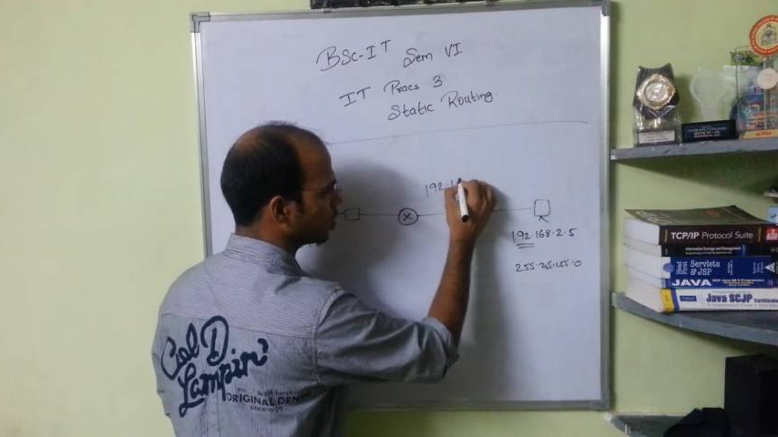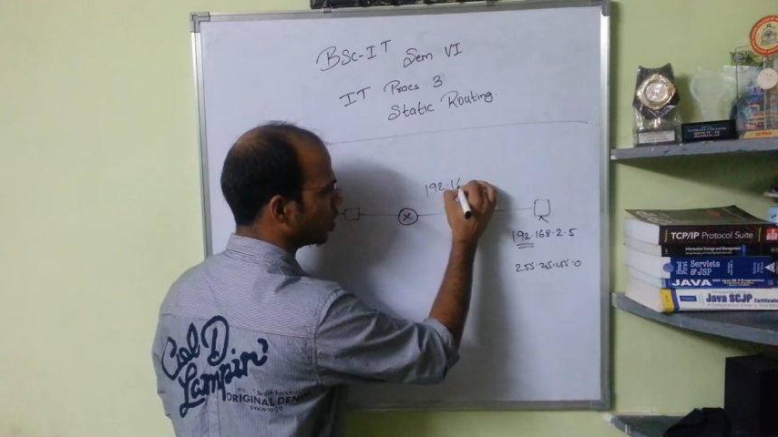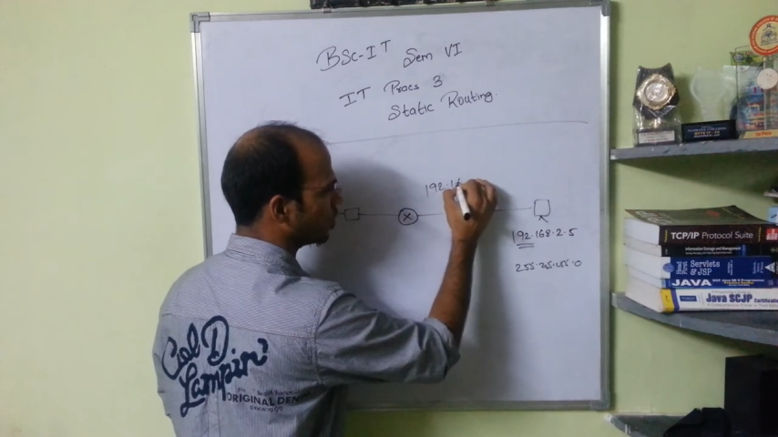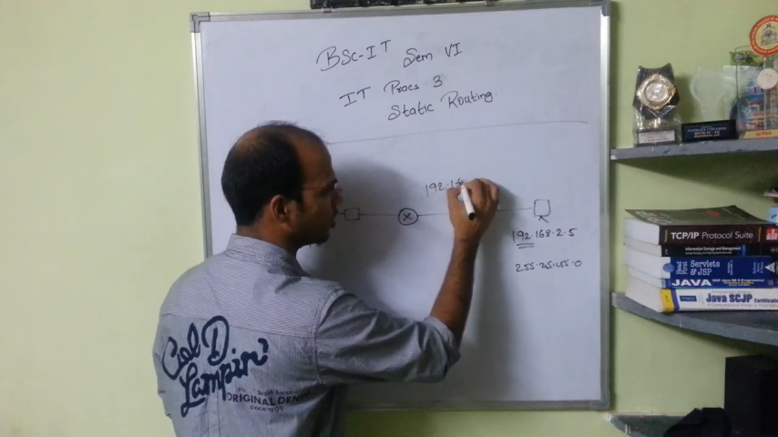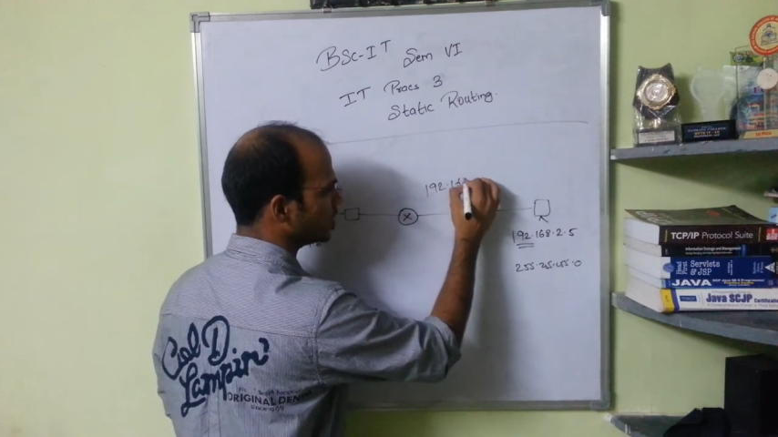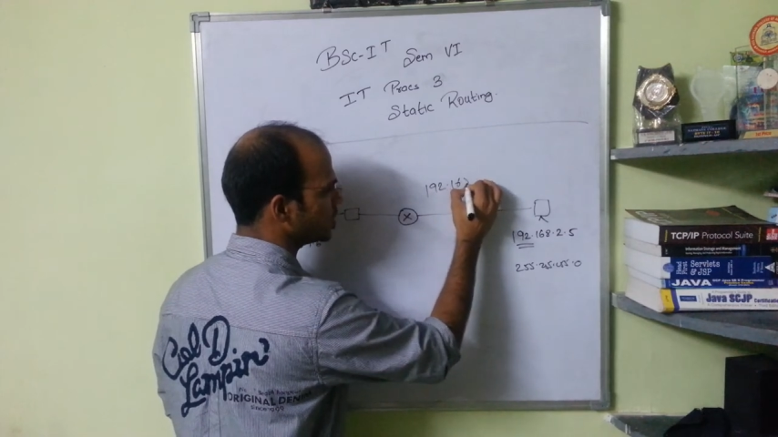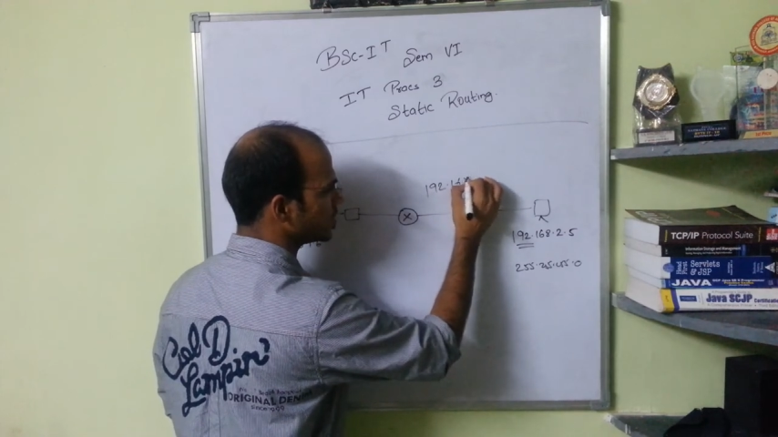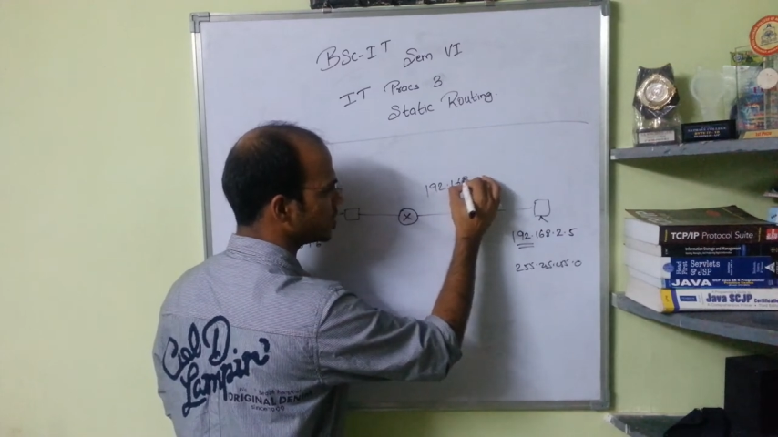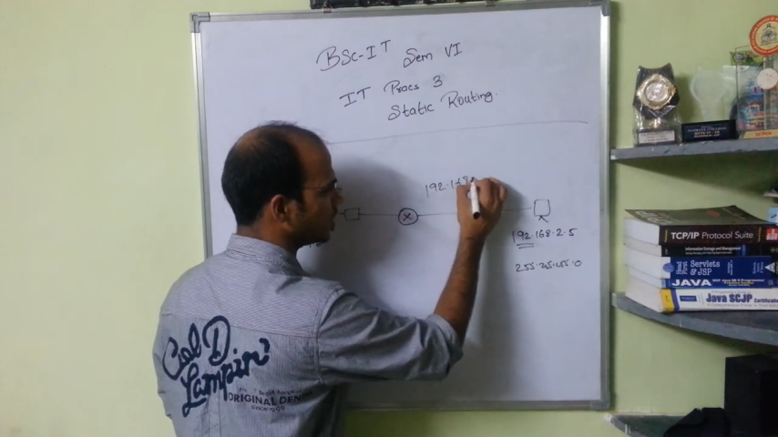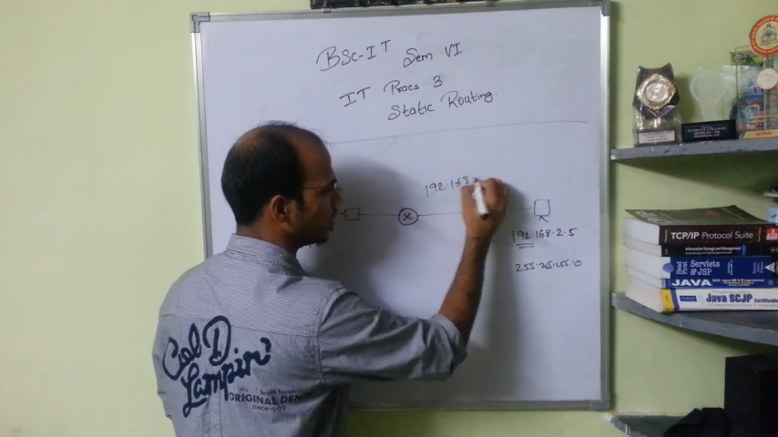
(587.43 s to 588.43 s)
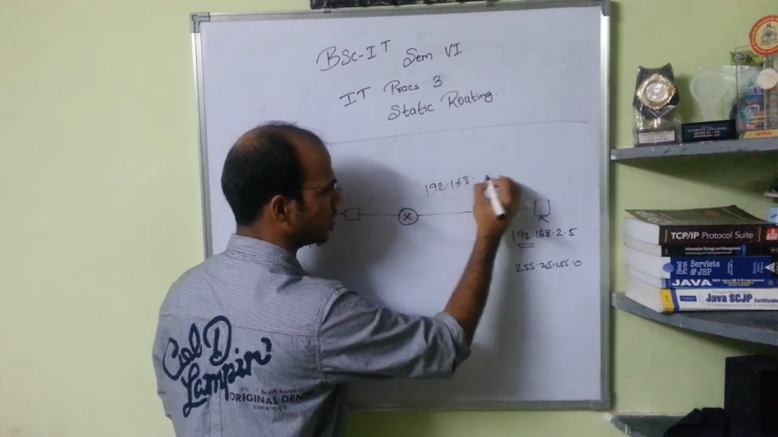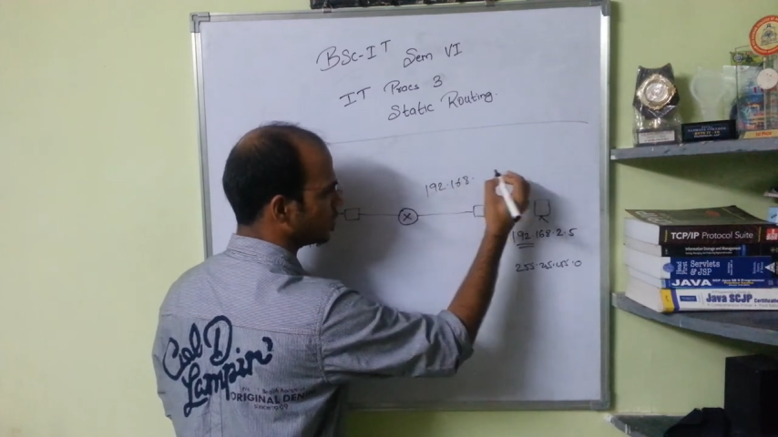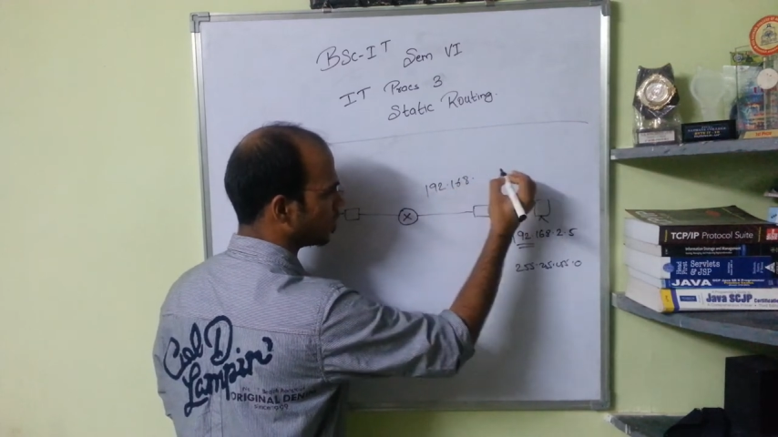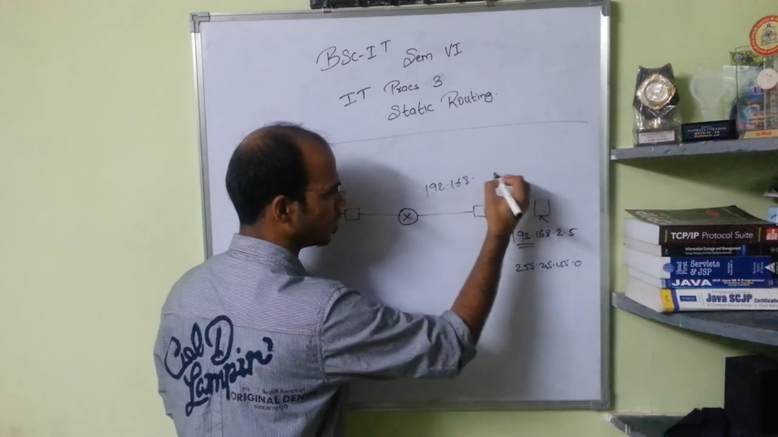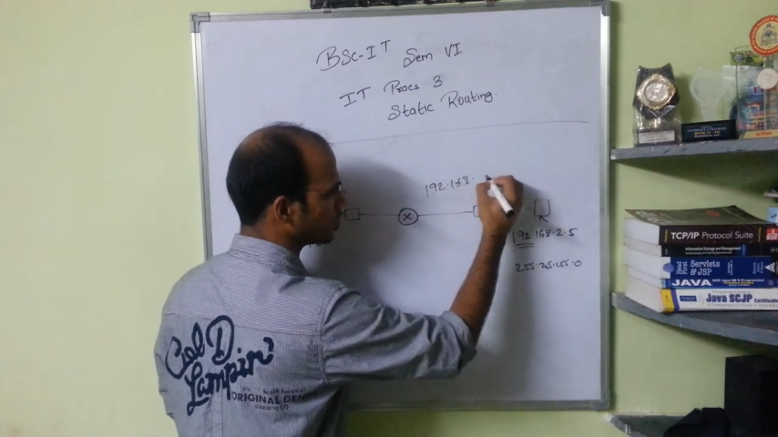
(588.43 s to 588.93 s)

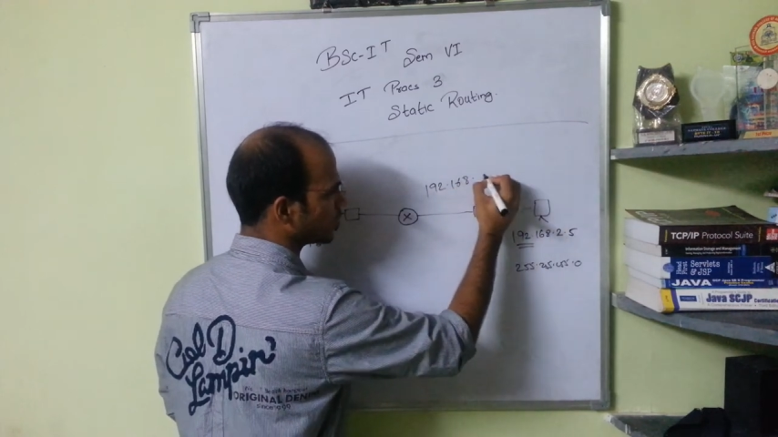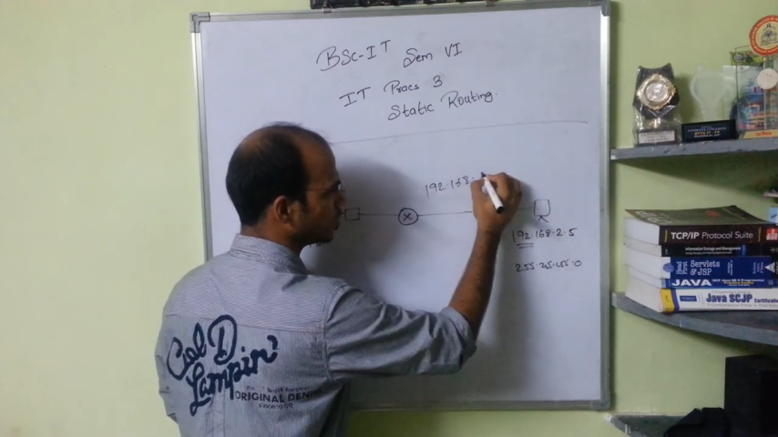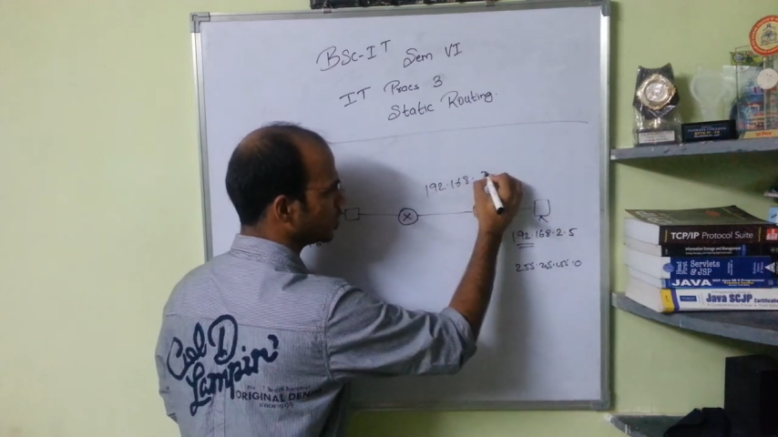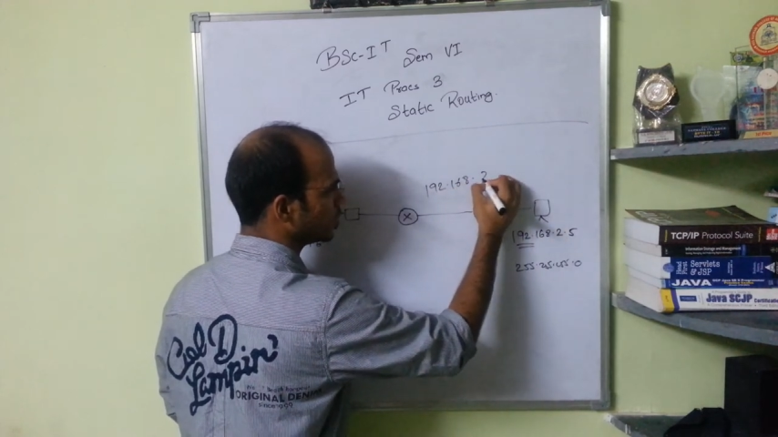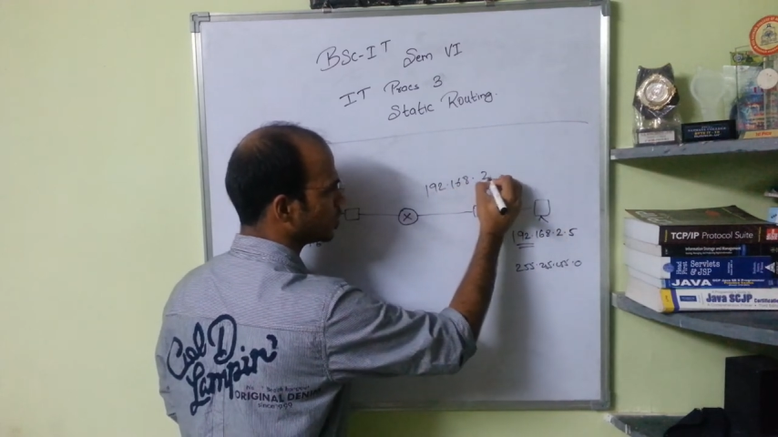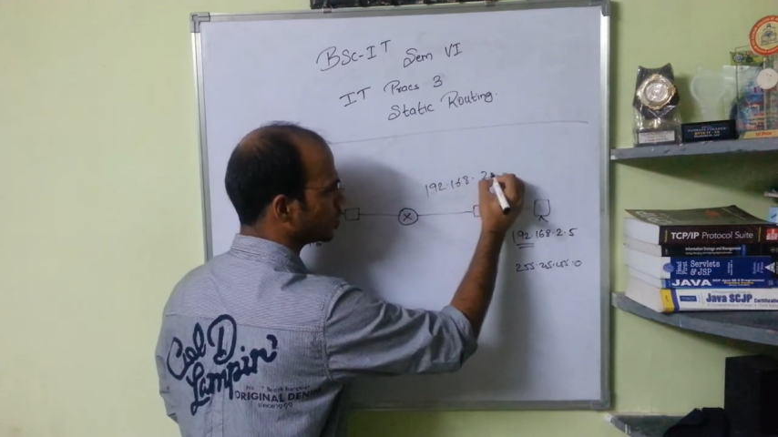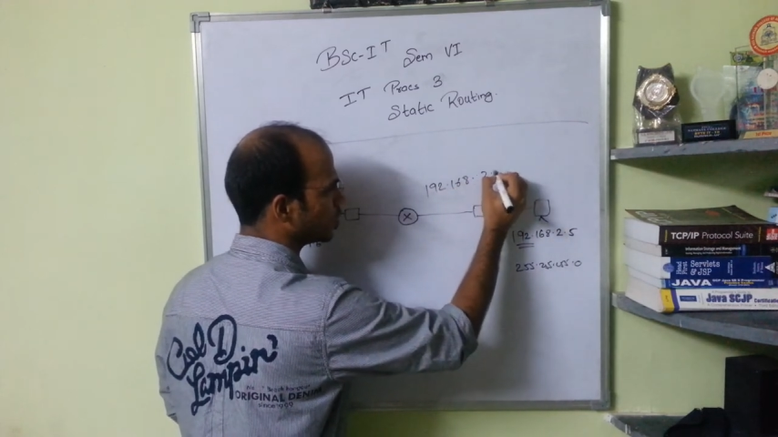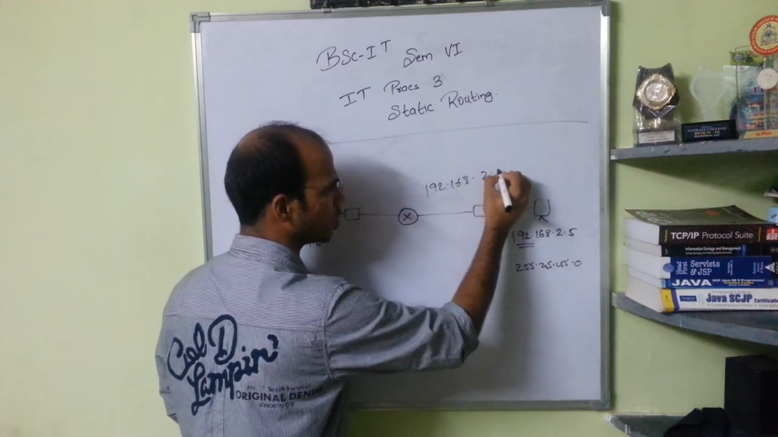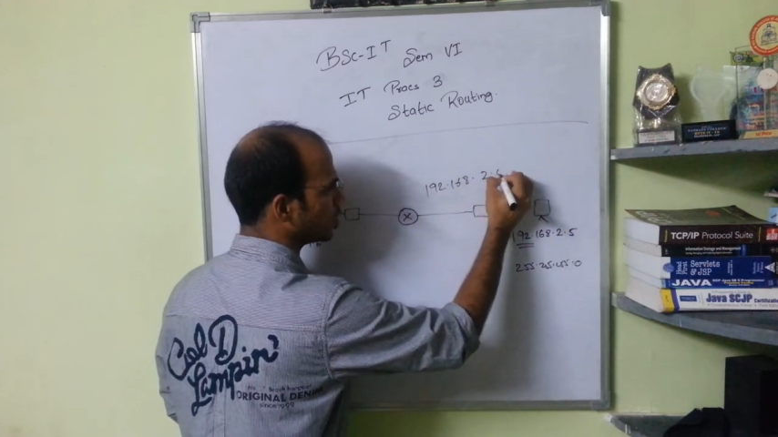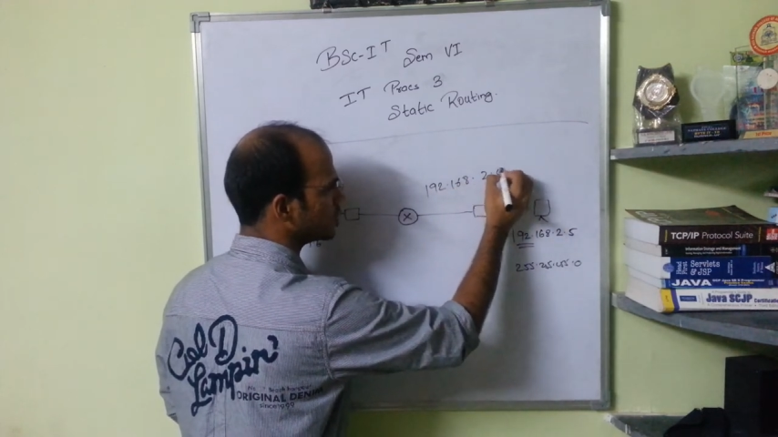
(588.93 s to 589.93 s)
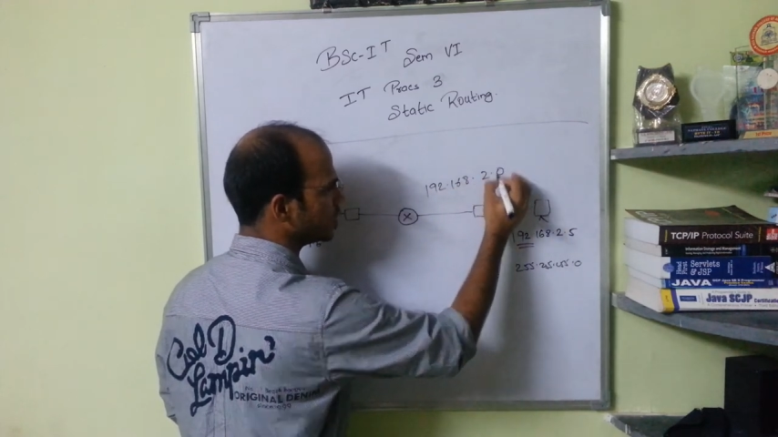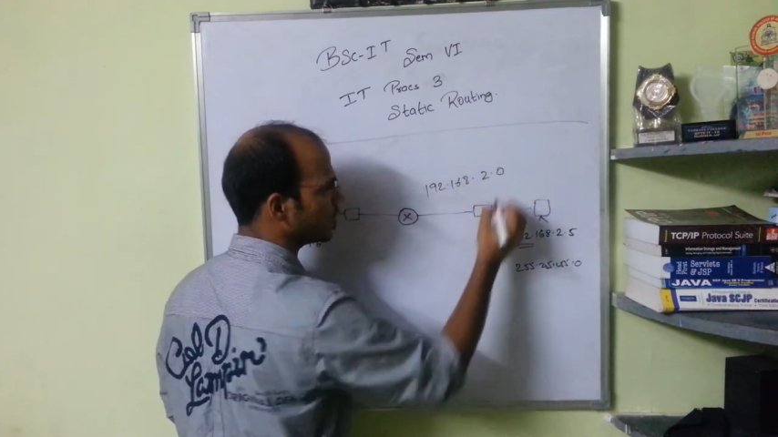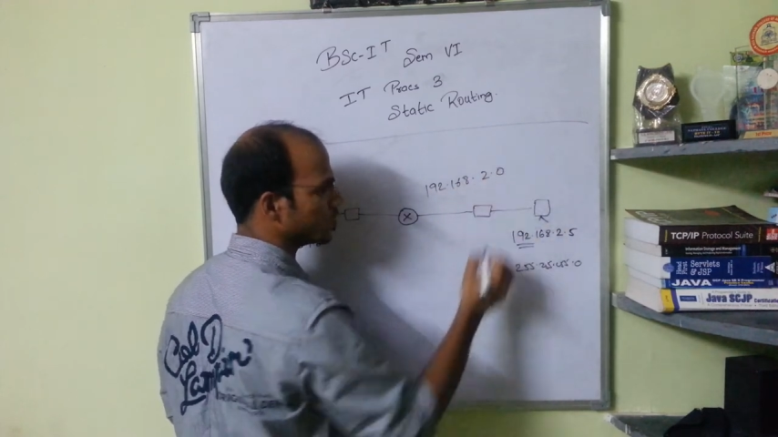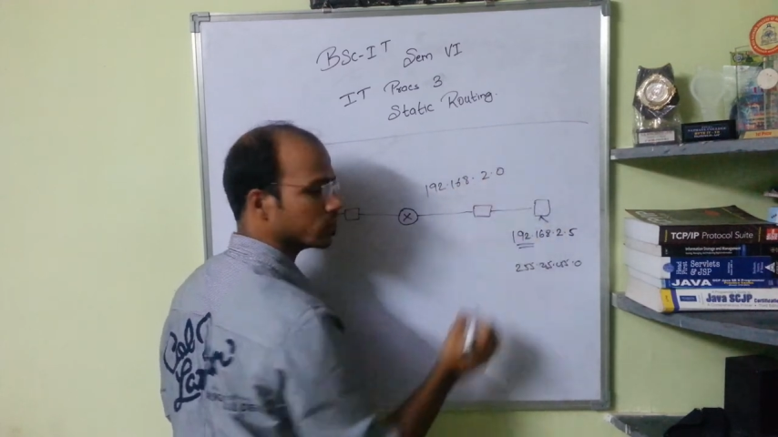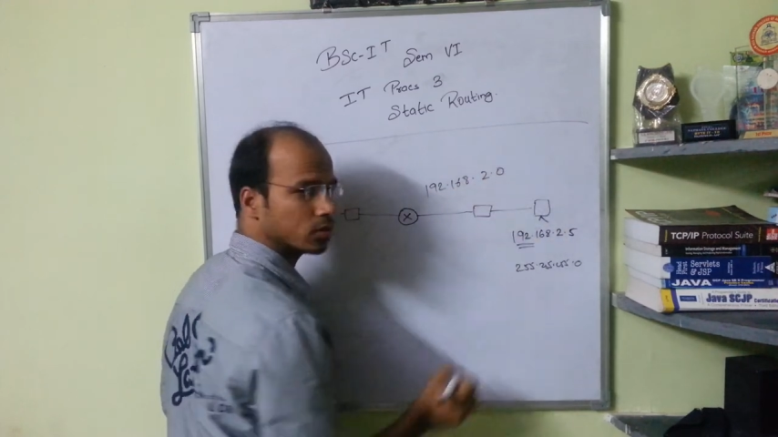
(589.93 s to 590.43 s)

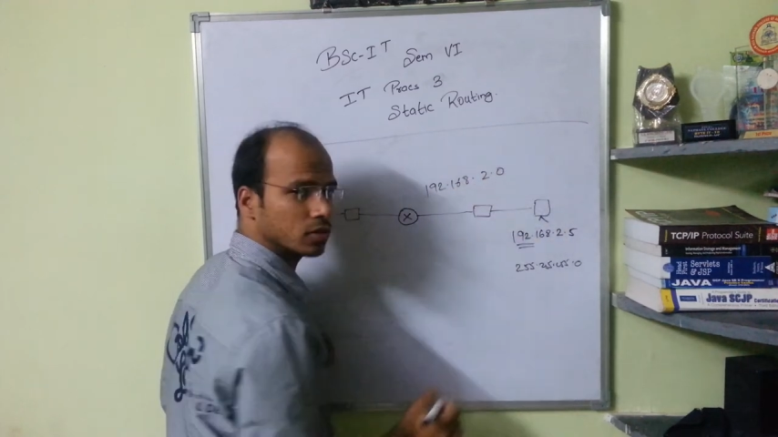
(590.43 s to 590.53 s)
192.168.2.0,